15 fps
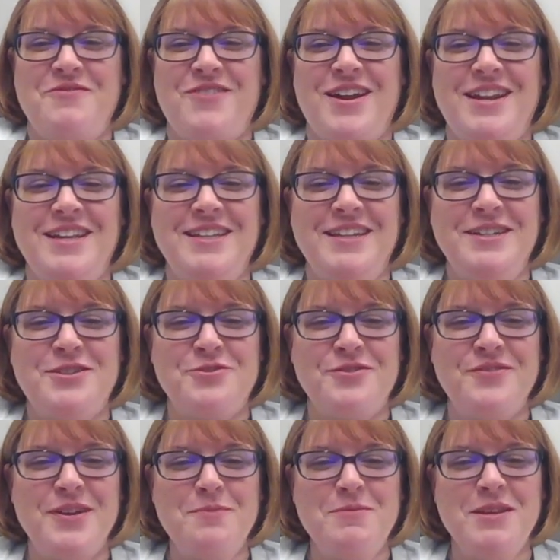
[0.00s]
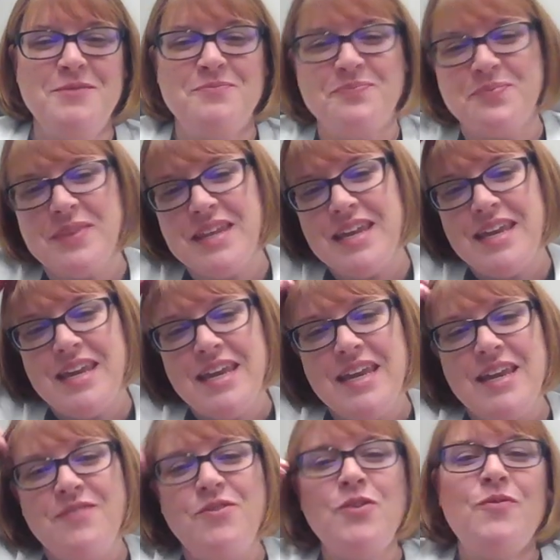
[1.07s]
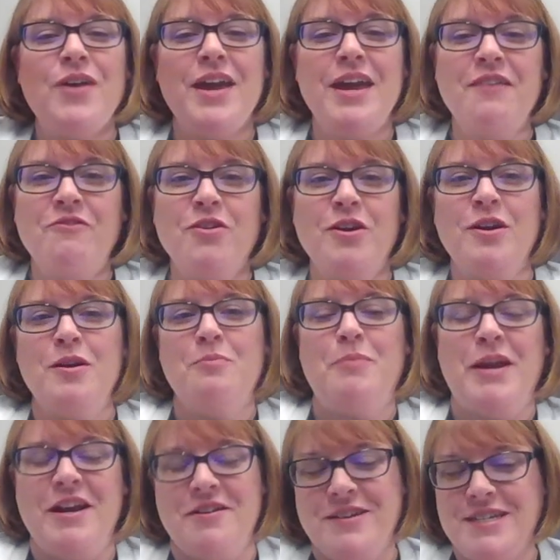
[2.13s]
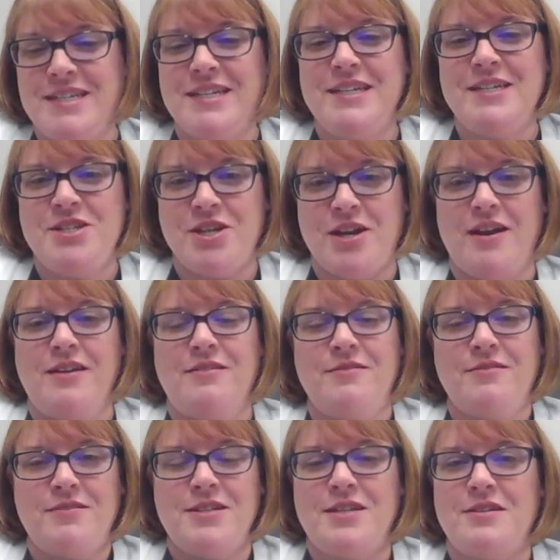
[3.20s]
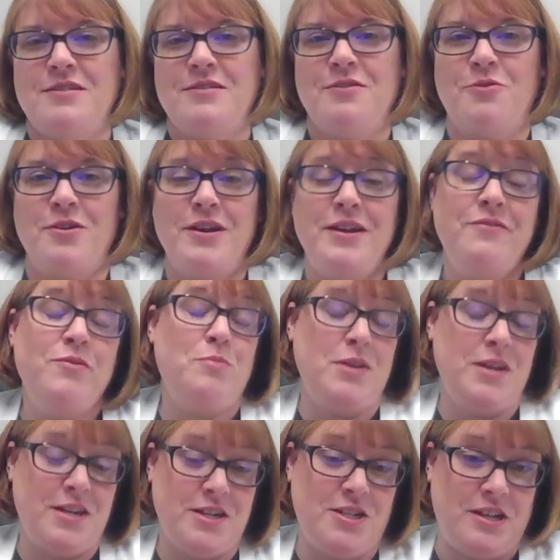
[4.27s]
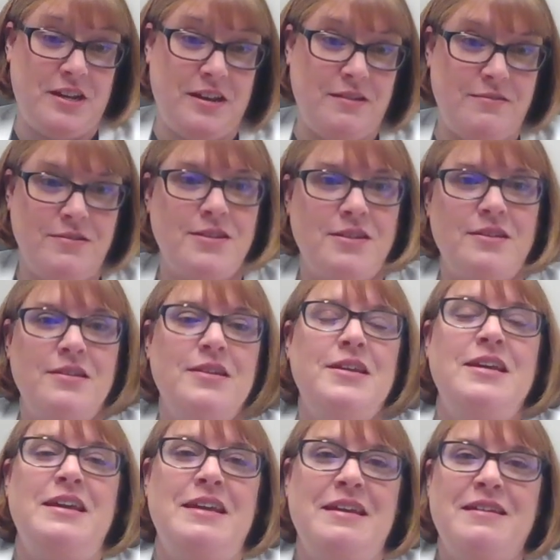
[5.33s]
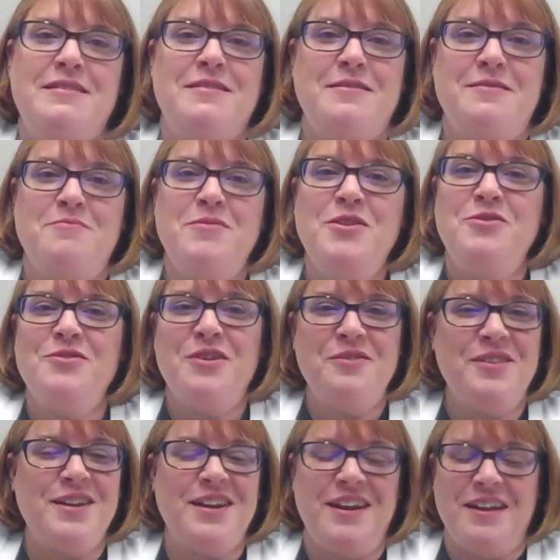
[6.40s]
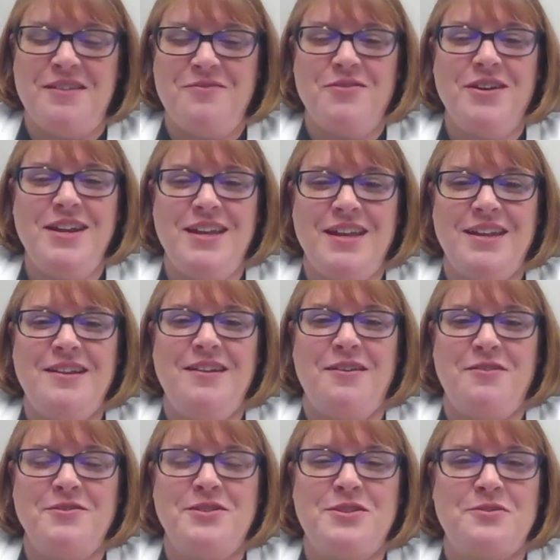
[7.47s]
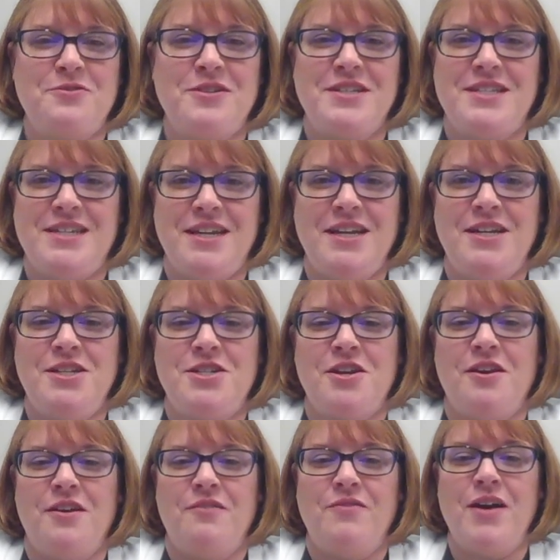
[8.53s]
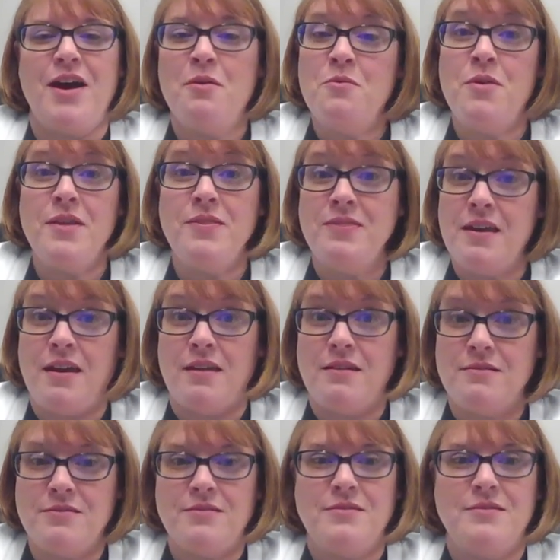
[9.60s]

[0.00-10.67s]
Friday Lakeshore family. If you've ever parented a child or even been a child, you know that every kid goes through a stage of, I want that.